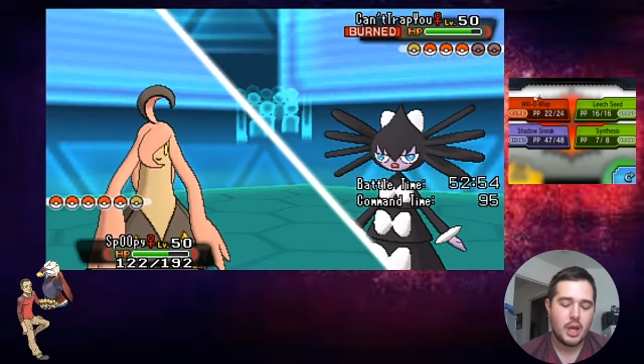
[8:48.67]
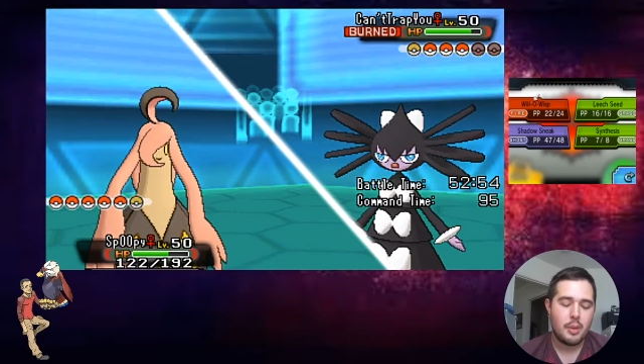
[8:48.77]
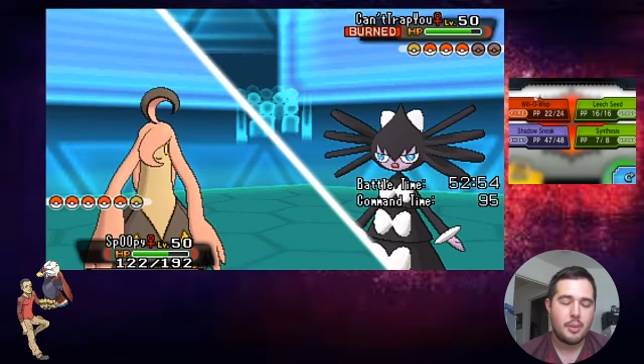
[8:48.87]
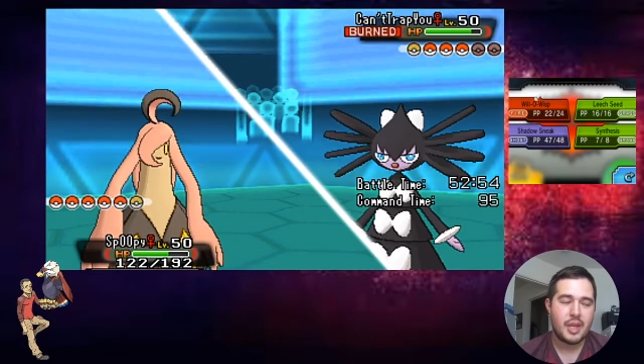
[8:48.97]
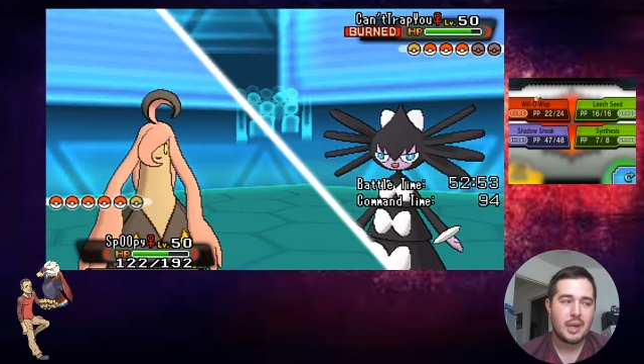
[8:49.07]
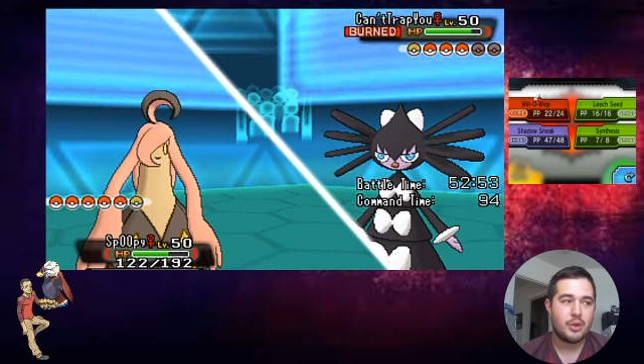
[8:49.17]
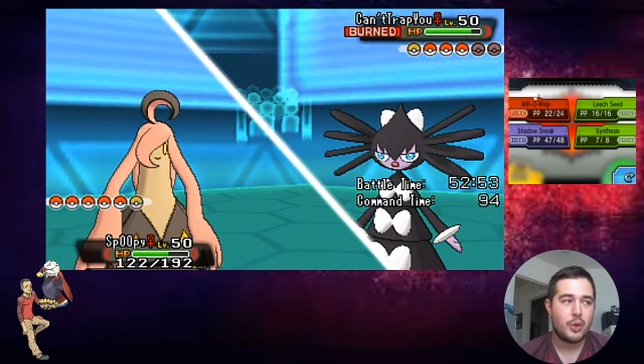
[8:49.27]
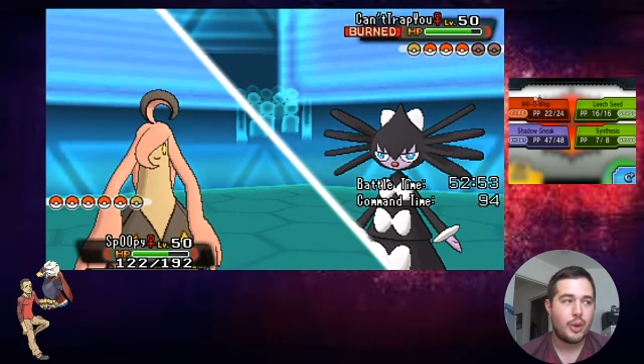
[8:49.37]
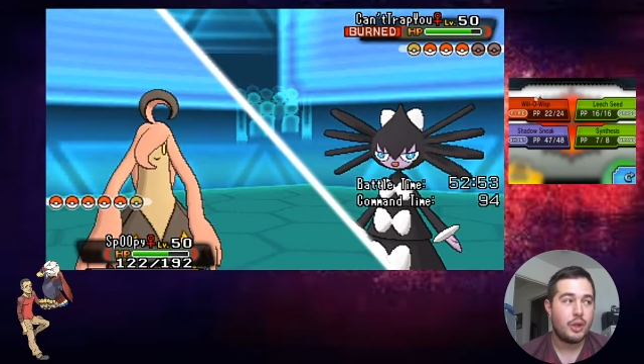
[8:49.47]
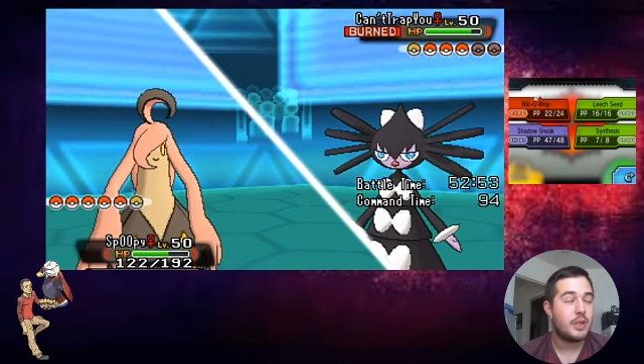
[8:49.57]
But being able to
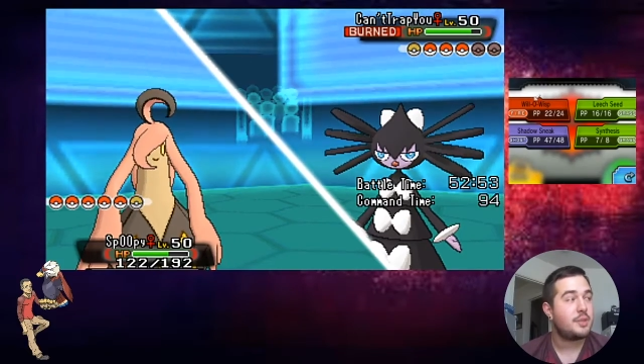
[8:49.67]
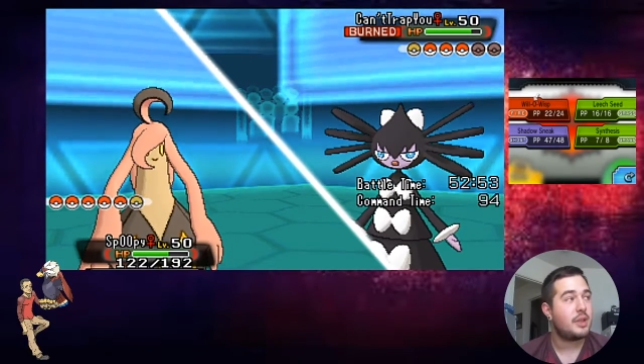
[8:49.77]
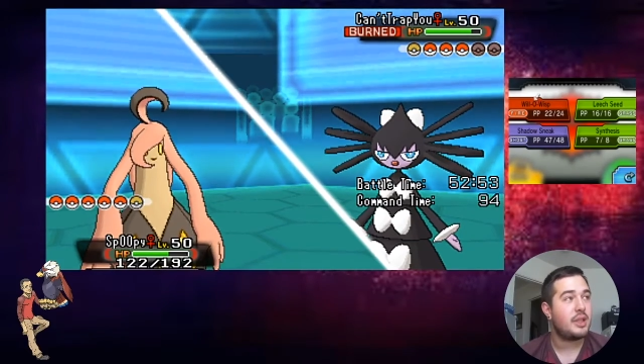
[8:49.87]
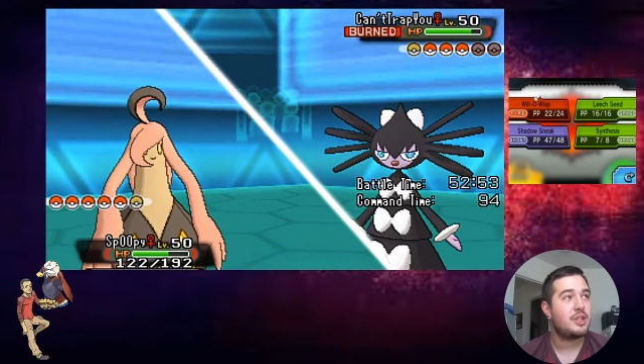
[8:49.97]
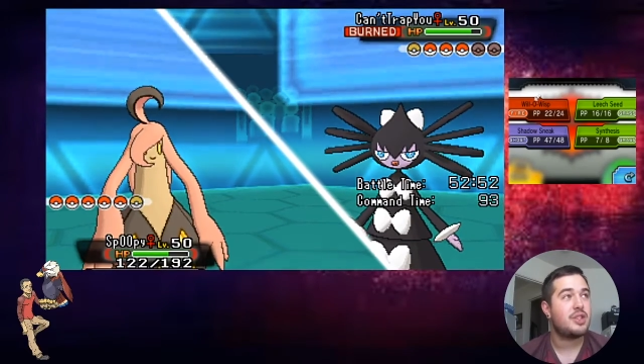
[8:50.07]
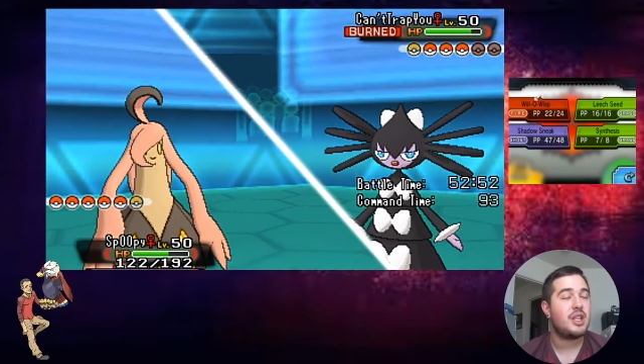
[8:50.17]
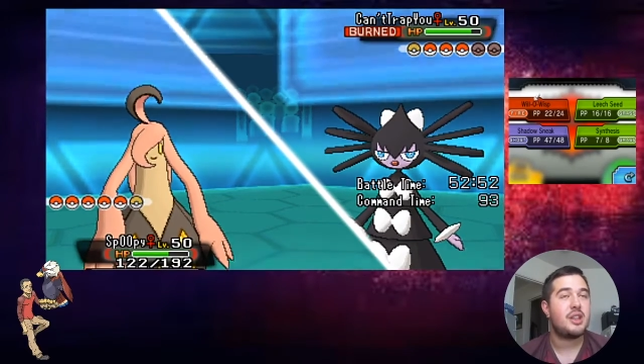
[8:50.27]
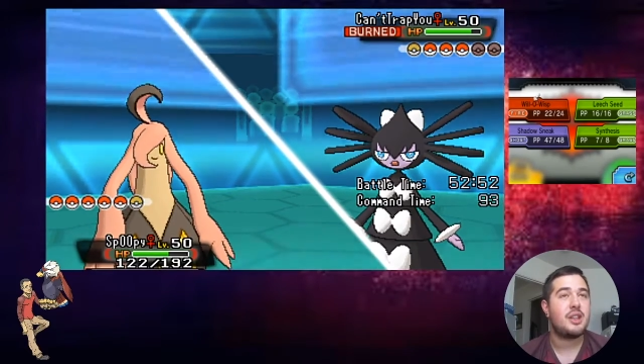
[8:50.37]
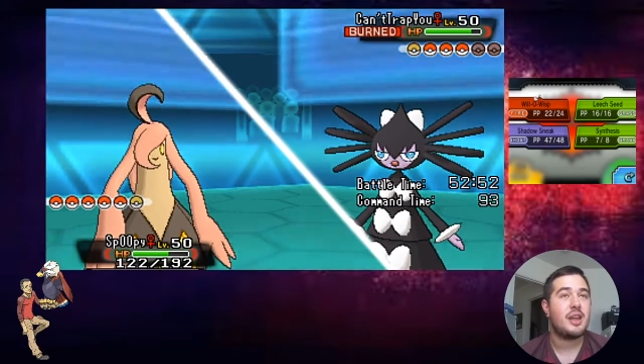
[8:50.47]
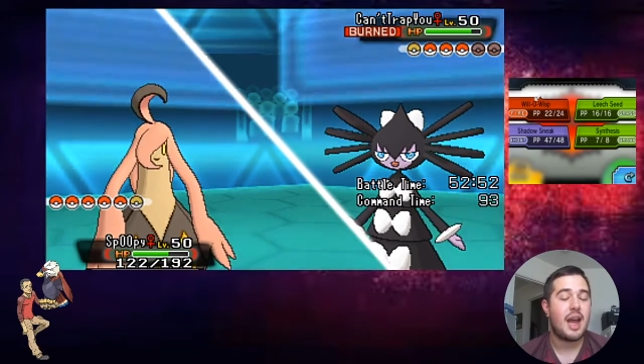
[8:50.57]
Will-O-Wisp and Leech
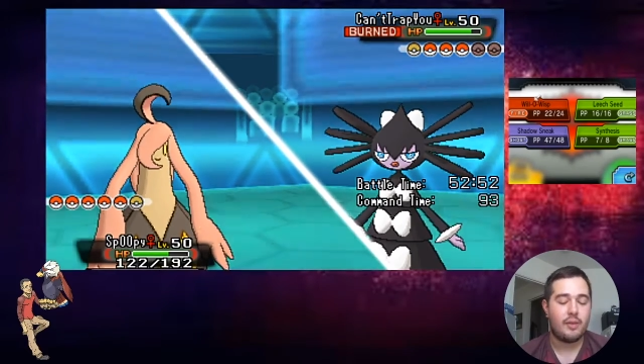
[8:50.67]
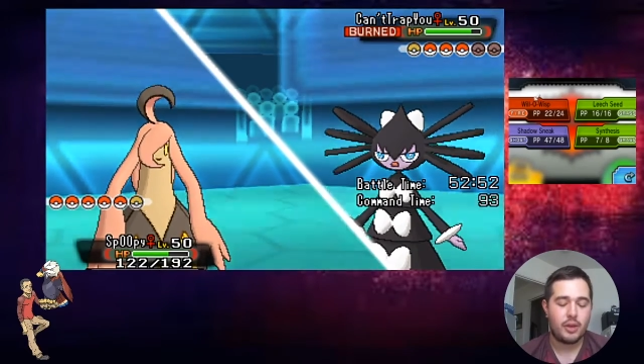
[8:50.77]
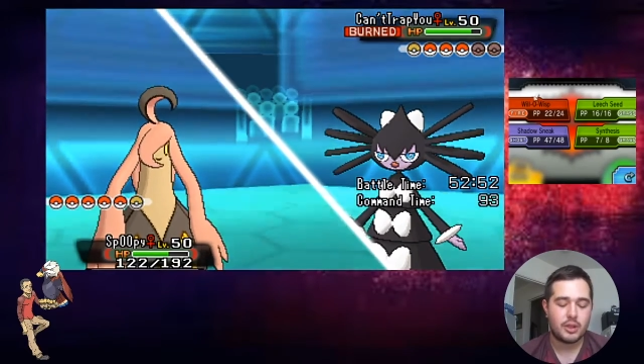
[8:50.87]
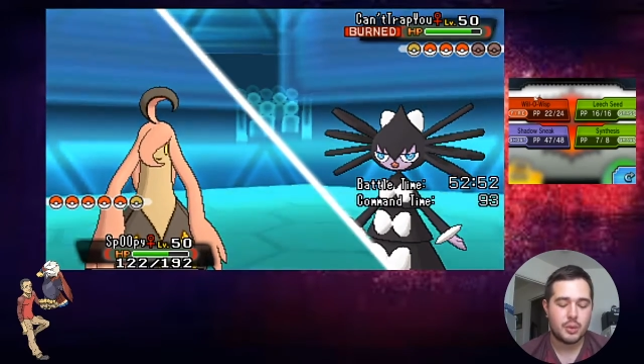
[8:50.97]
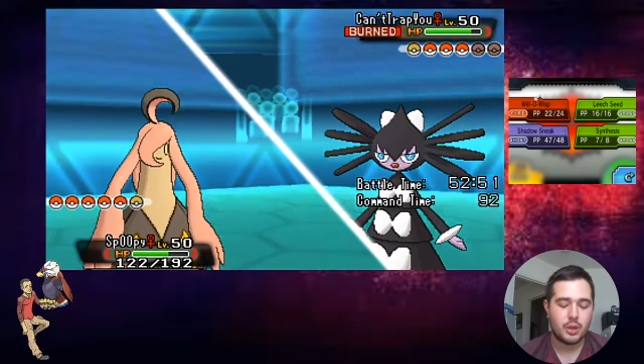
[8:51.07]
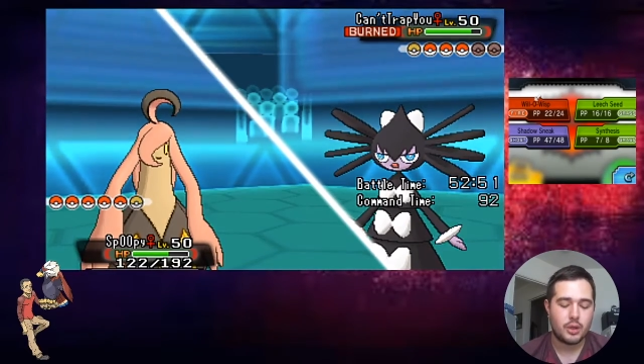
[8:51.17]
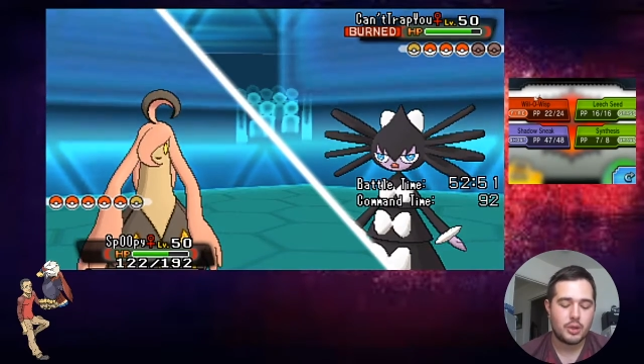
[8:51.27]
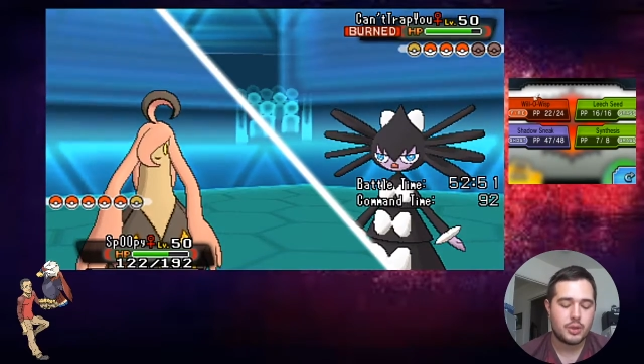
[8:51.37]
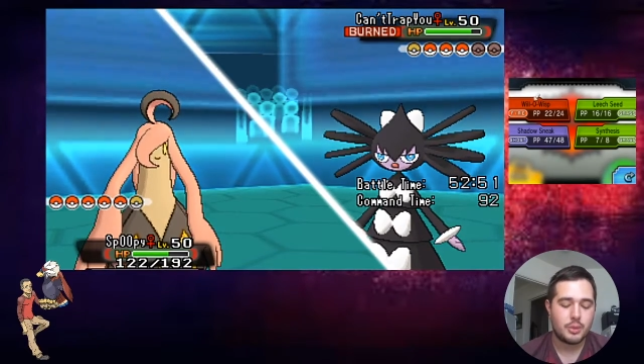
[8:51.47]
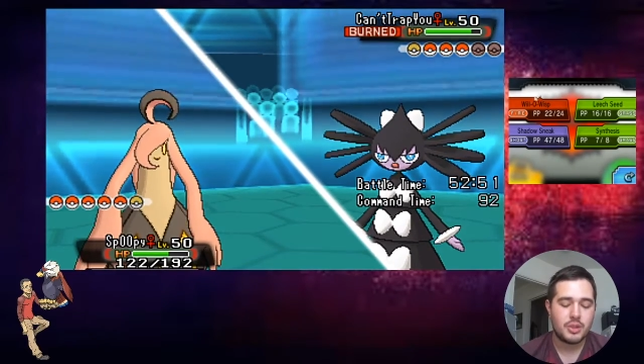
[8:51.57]
Seed the Avalugg is really
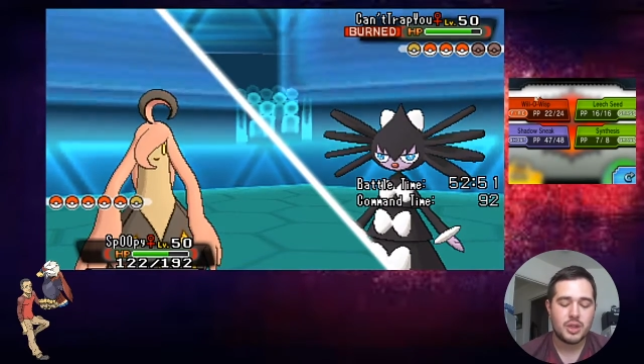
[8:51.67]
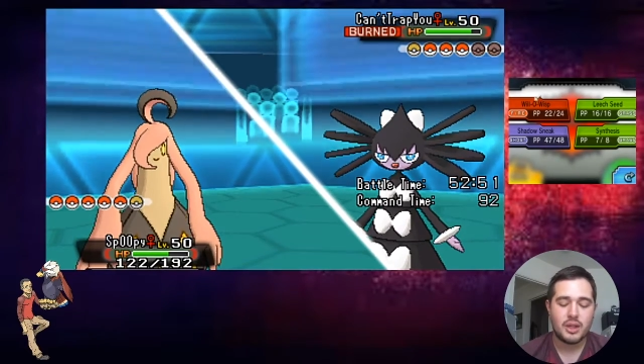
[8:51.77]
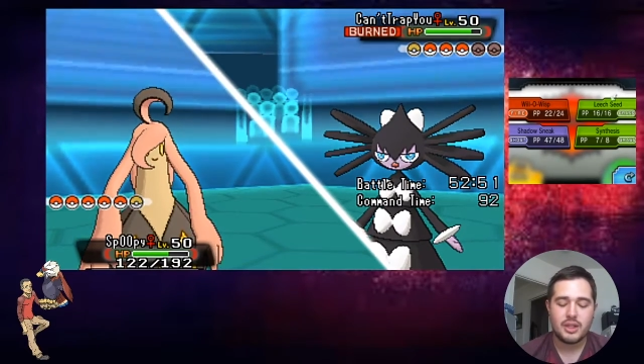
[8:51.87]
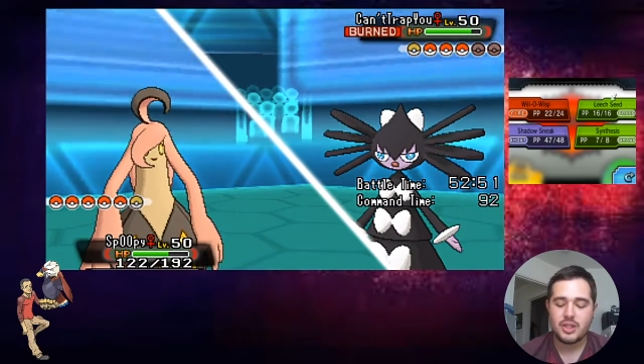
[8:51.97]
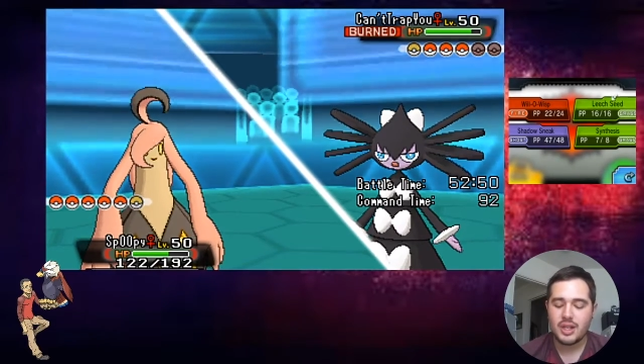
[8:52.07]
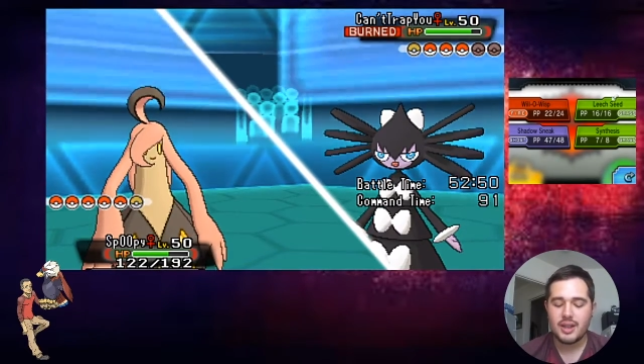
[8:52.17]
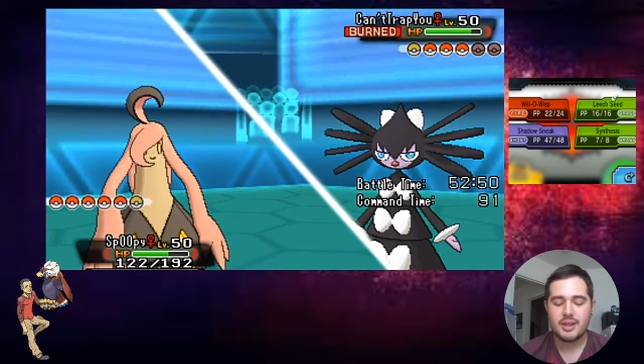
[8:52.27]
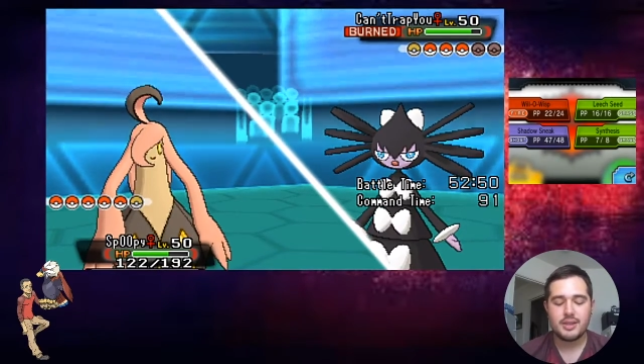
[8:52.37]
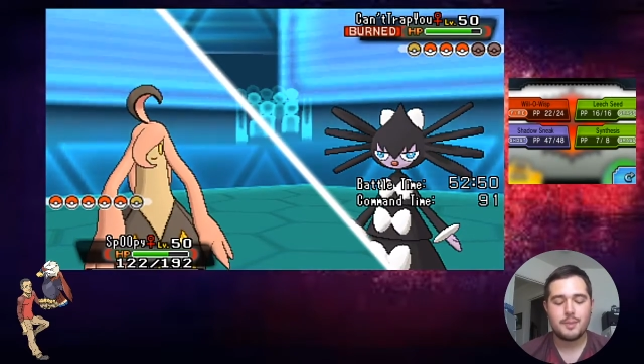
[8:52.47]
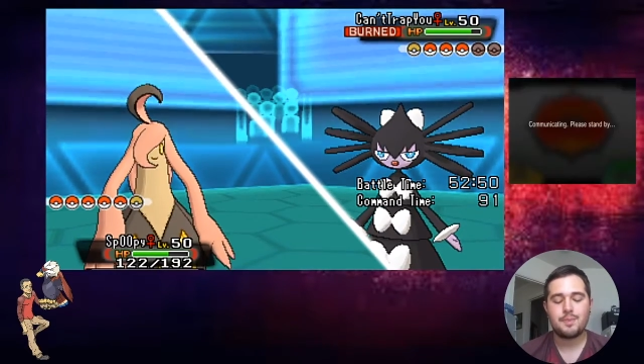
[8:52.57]
good. So I'm just going to Leech Seed
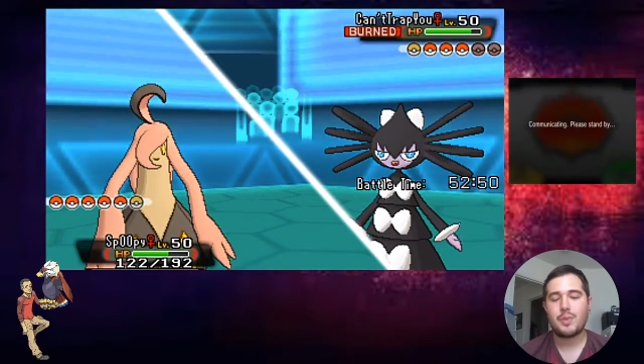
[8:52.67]
this.